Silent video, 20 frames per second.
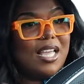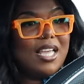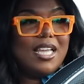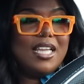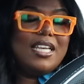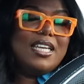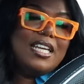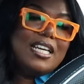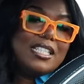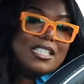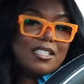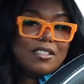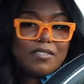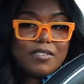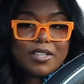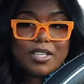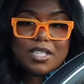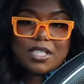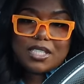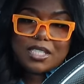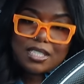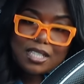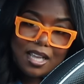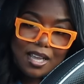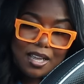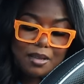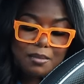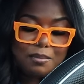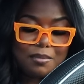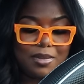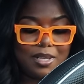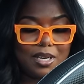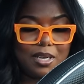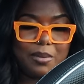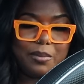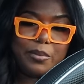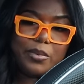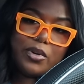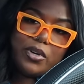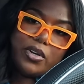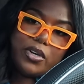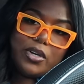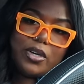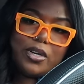It doesn't feel the same anymore.